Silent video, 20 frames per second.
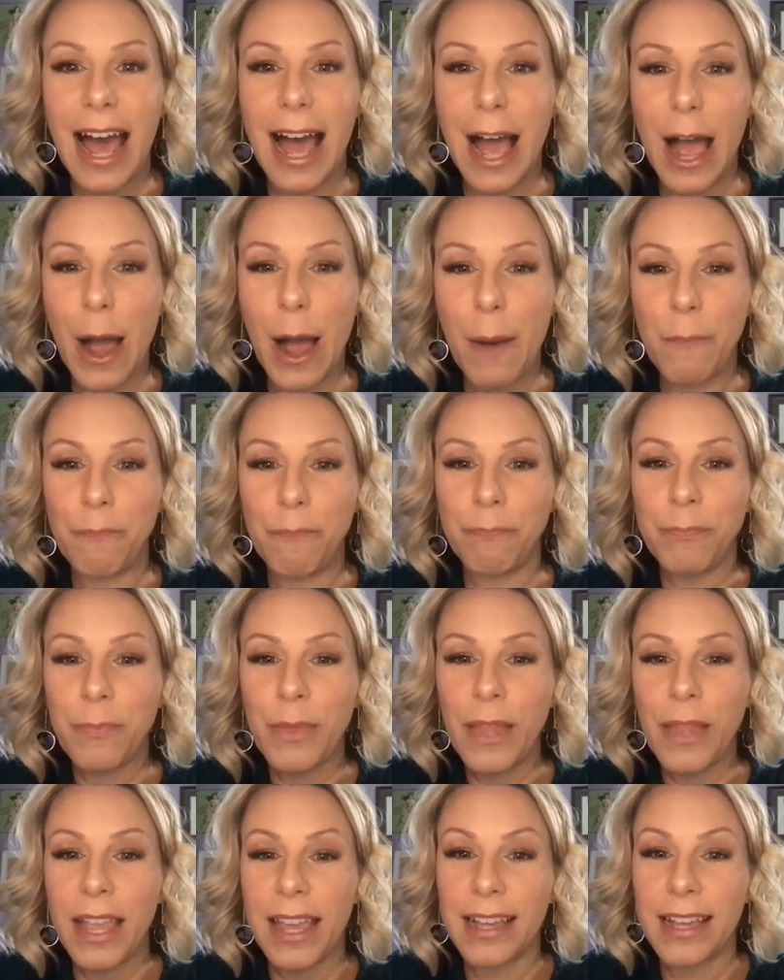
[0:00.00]
Um,
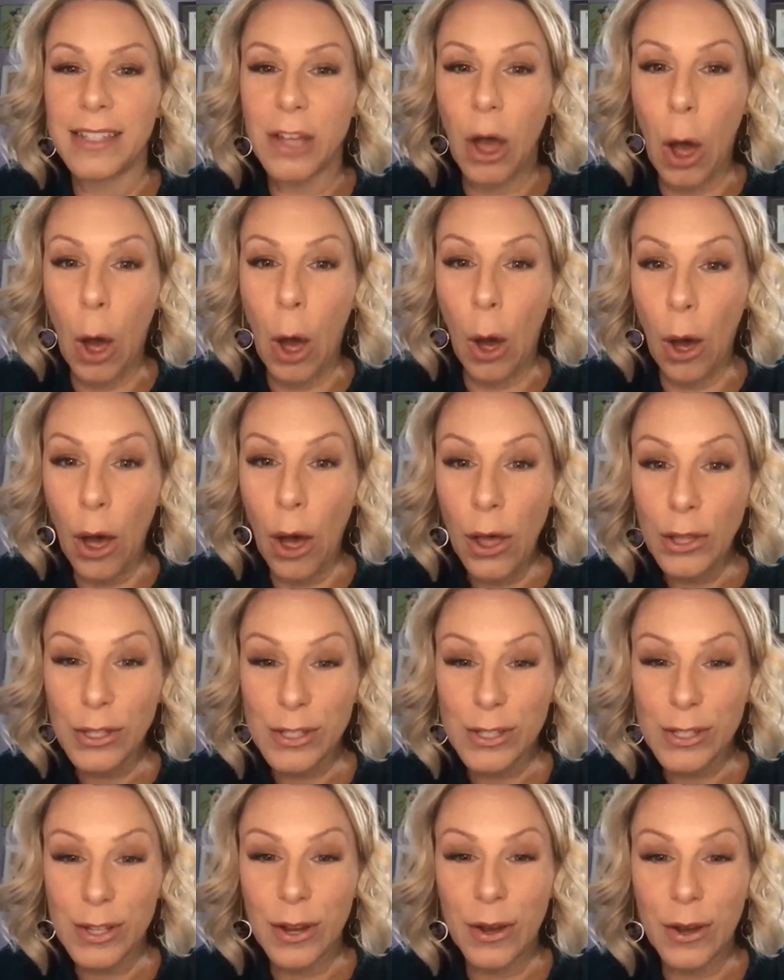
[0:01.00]
it's
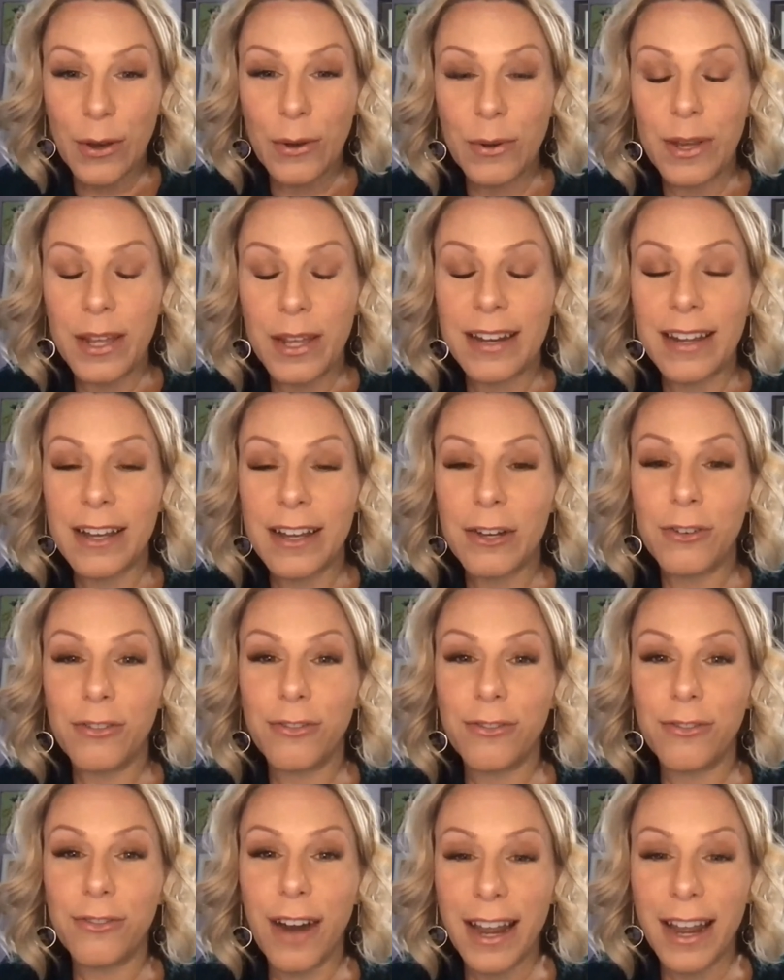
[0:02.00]
also an
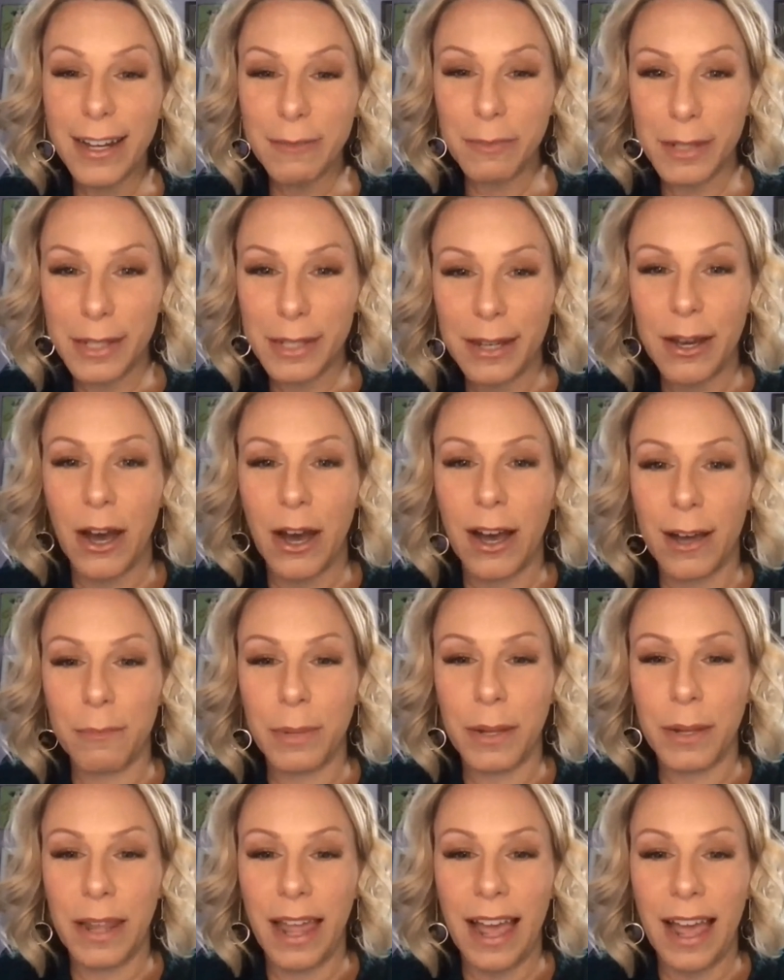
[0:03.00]
incredibly
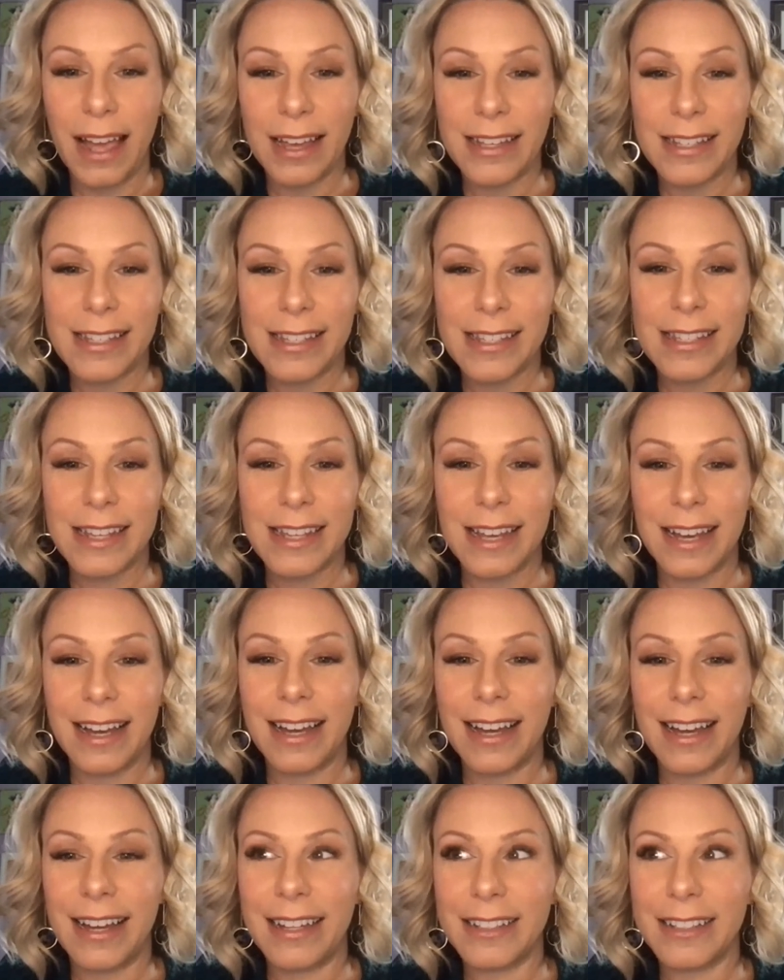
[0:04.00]
complex
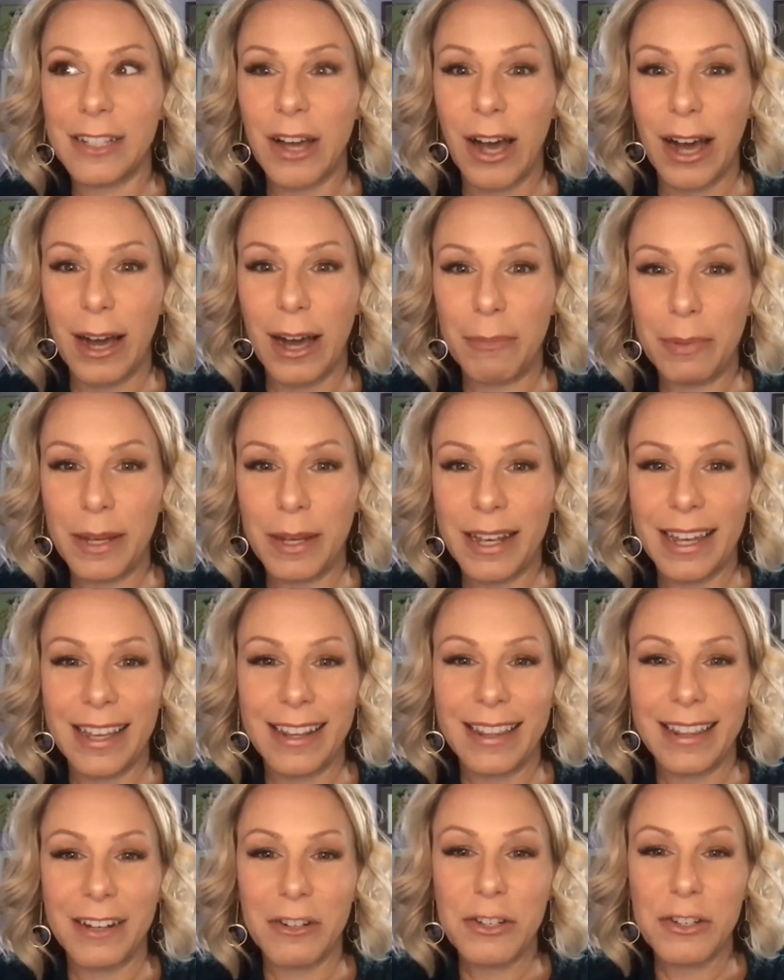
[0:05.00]
topic,
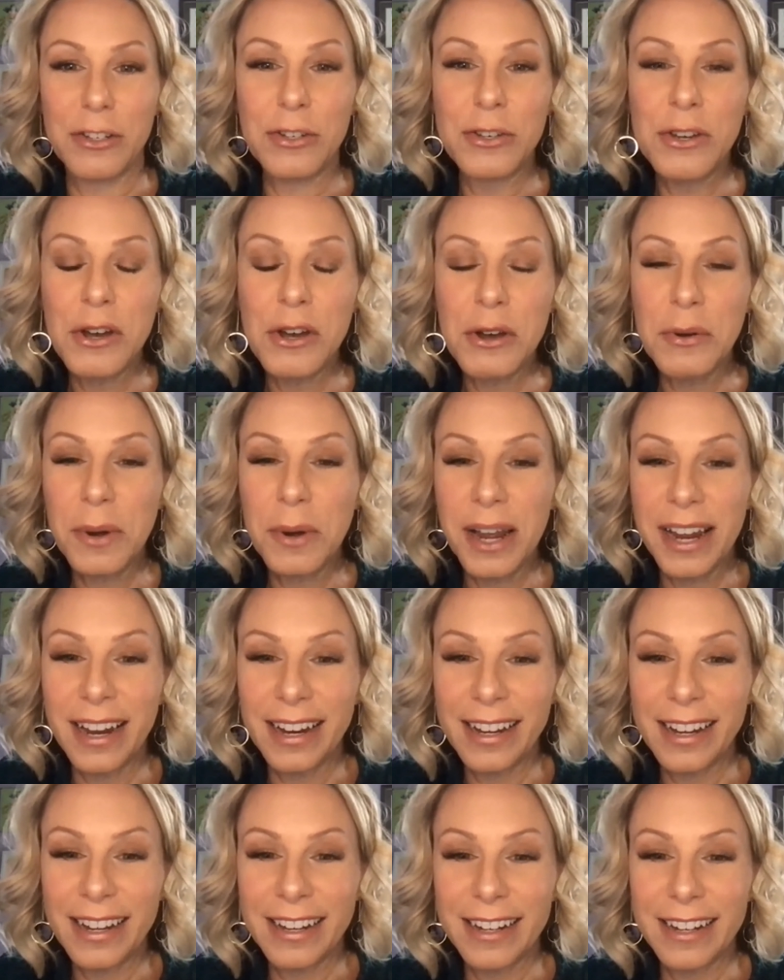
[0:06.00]
and there's no way
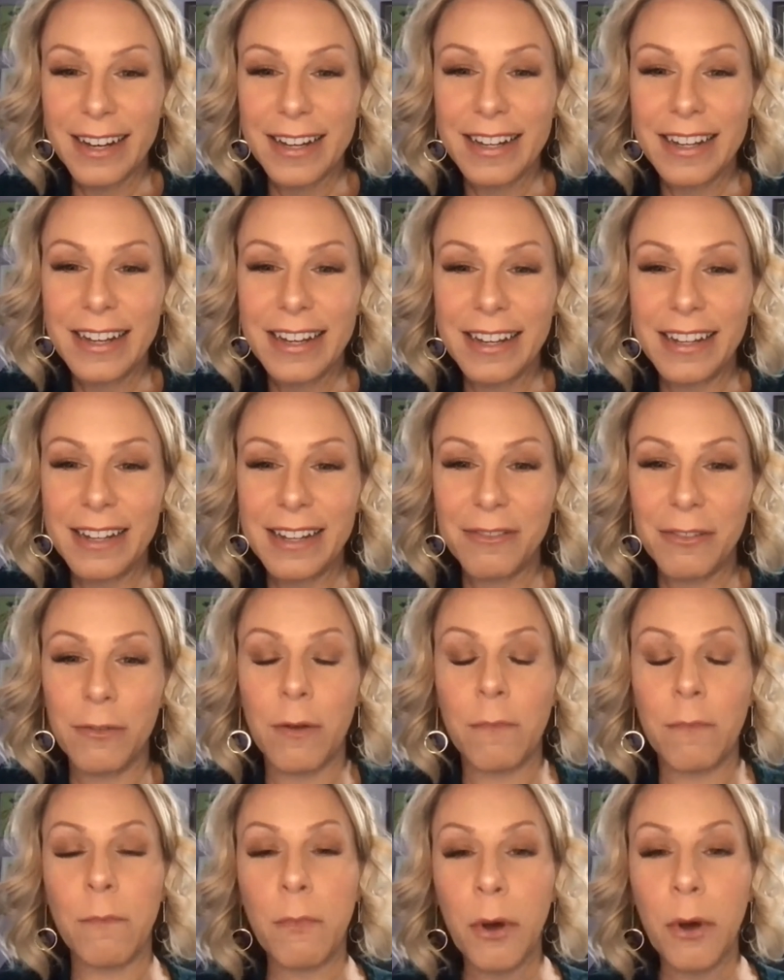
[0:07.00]
I could even
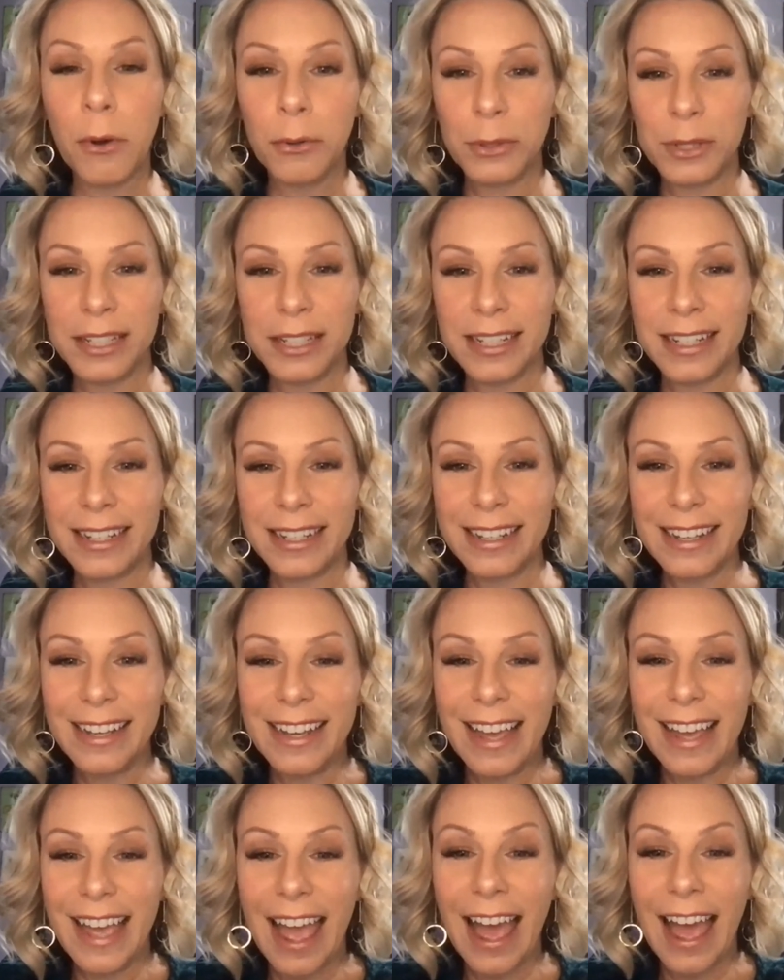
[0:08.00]
remotely
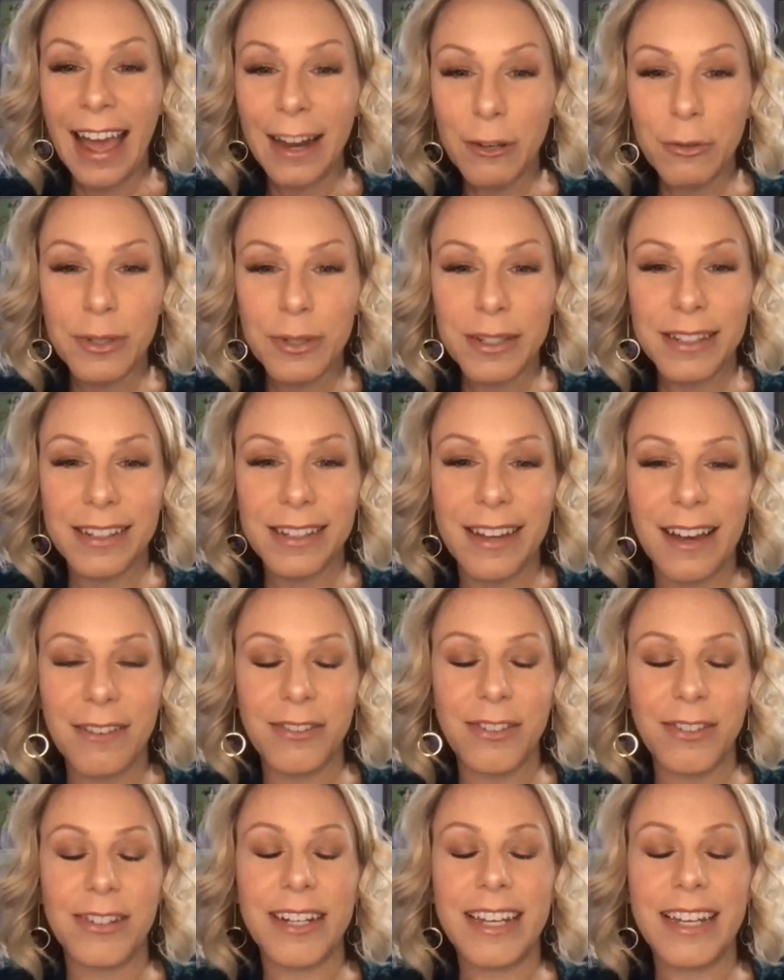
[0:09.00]
adequately
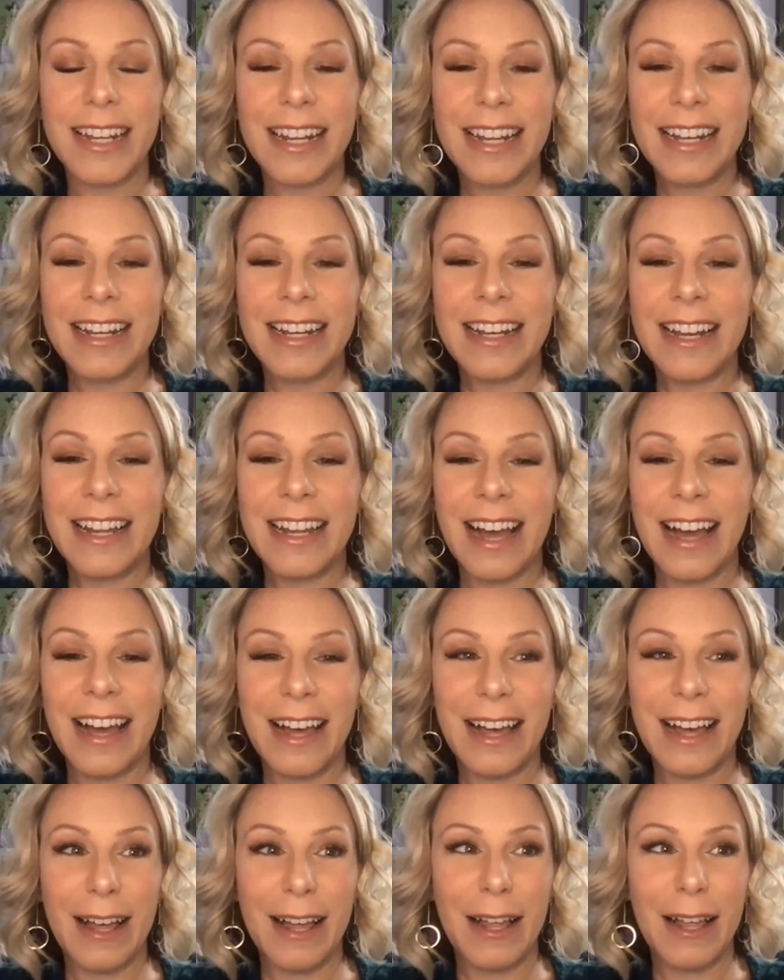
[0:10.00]
cover it in
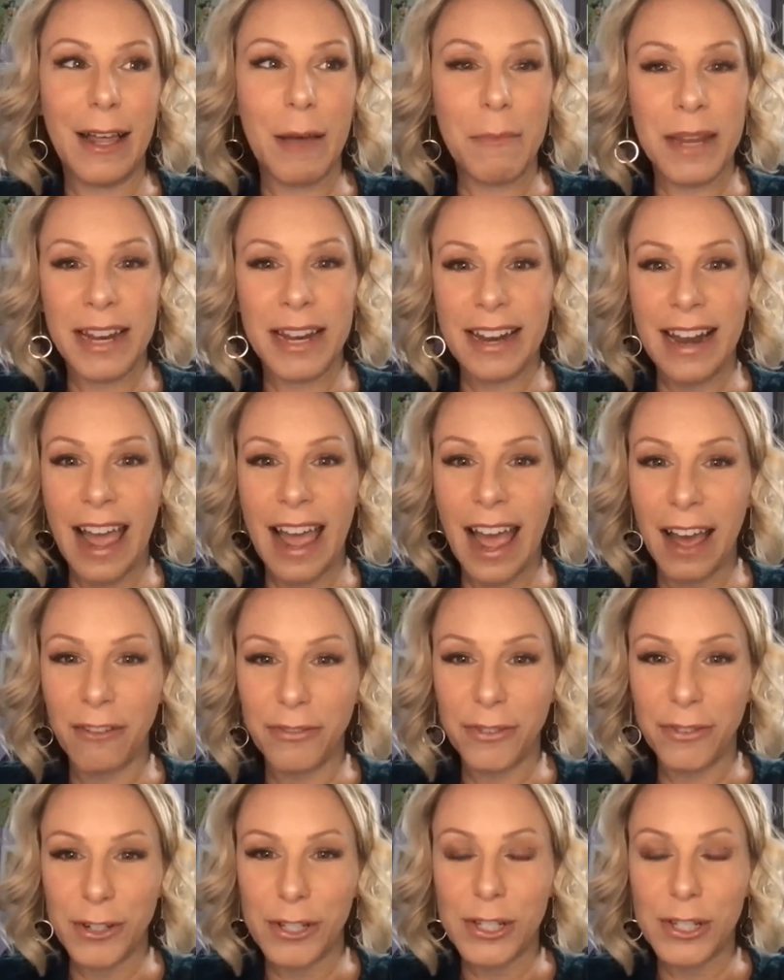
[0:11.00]
a minute and a
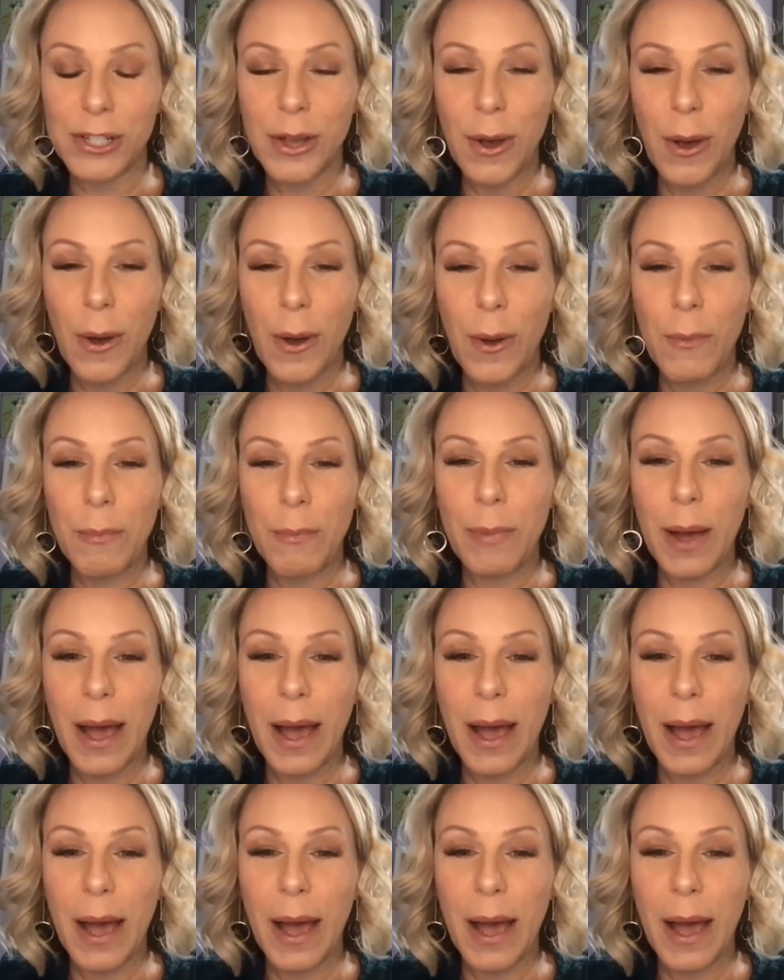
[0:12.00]
half or so.